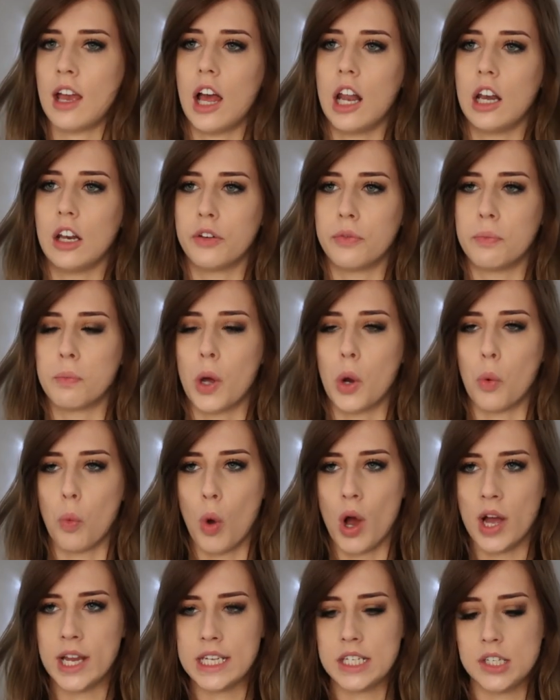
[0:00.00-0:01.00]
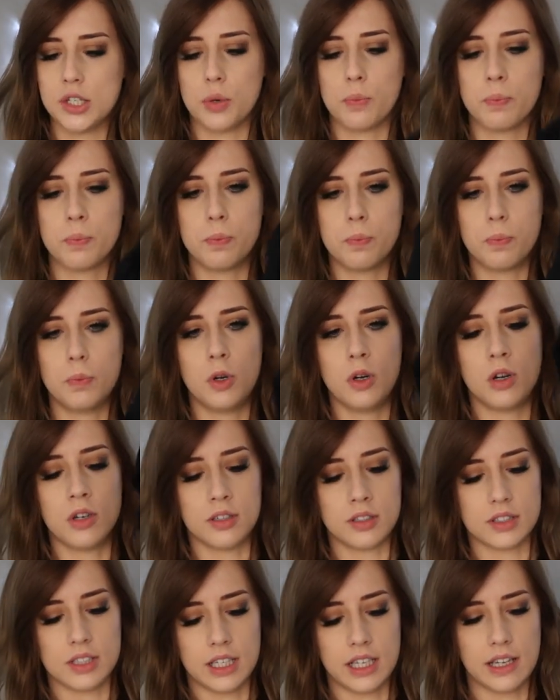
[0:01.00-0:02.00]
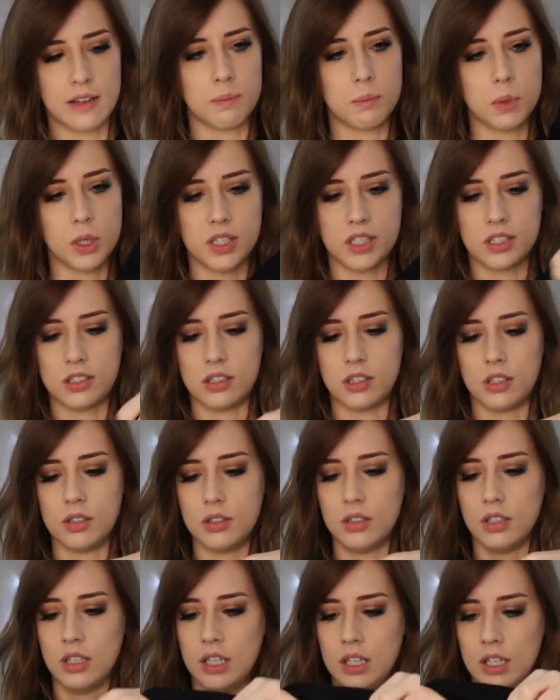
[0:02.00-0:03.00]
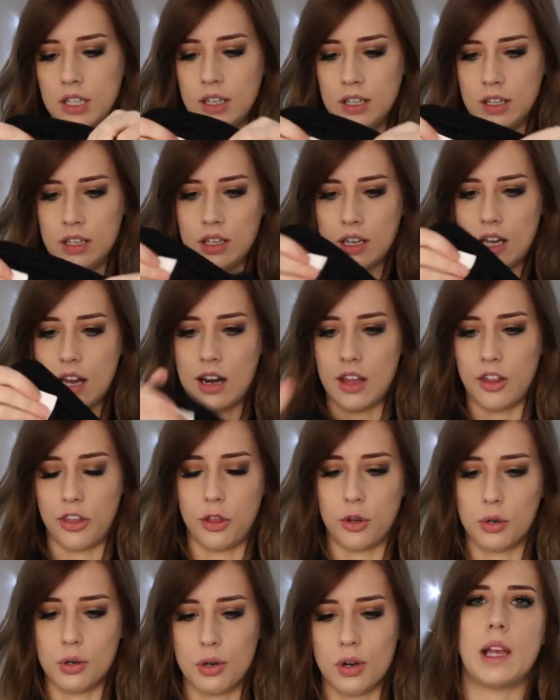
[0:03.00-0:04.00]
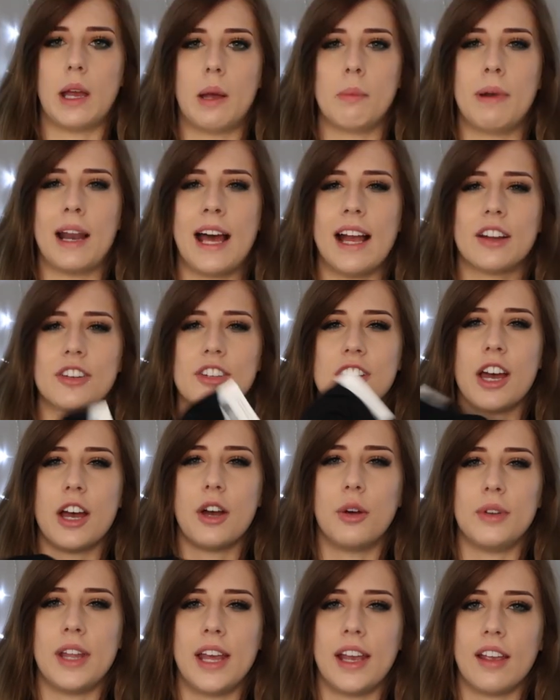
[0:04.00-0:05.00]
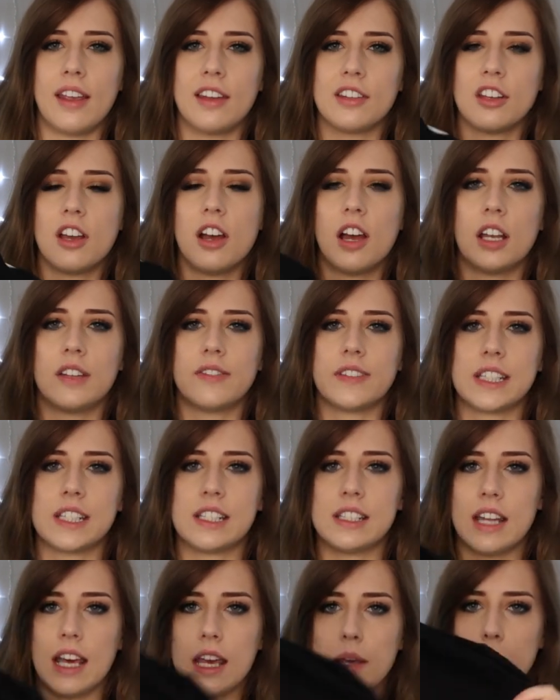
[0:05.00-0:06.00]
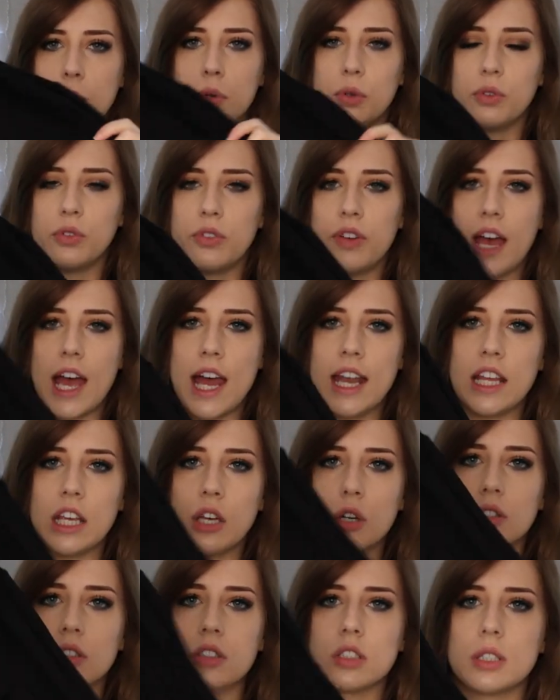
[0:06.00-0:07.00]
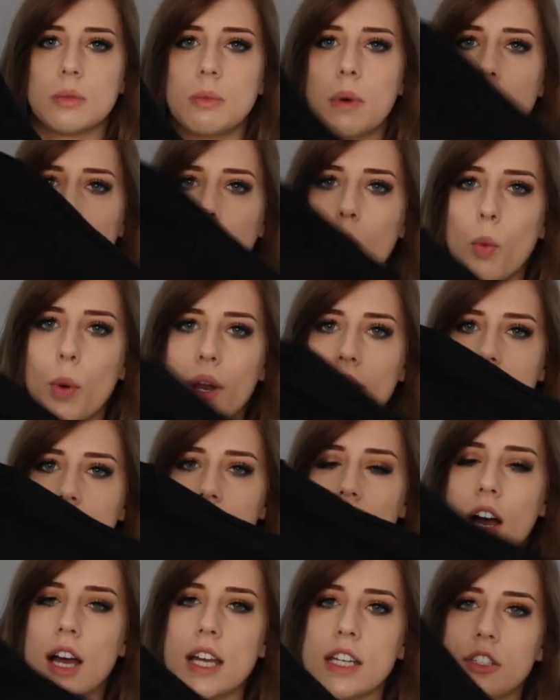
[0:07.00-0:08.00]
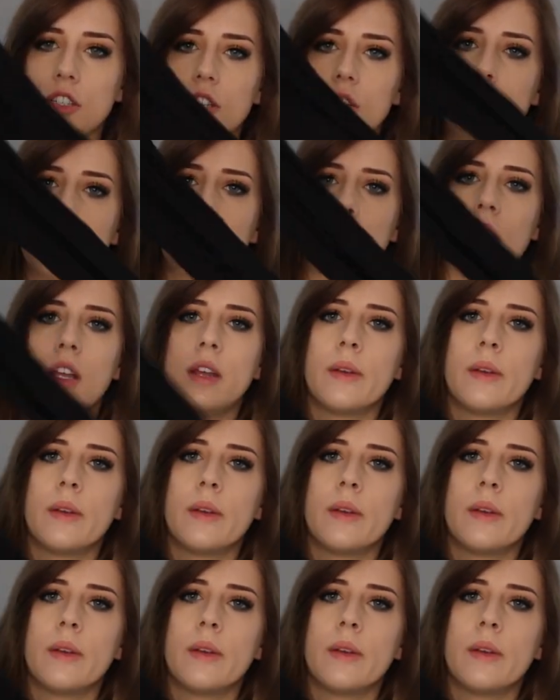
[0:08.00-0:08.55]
I love my white long sleeve bodysuit, and I thought a black turtleneck is kind of a staple for any autumn and winter item.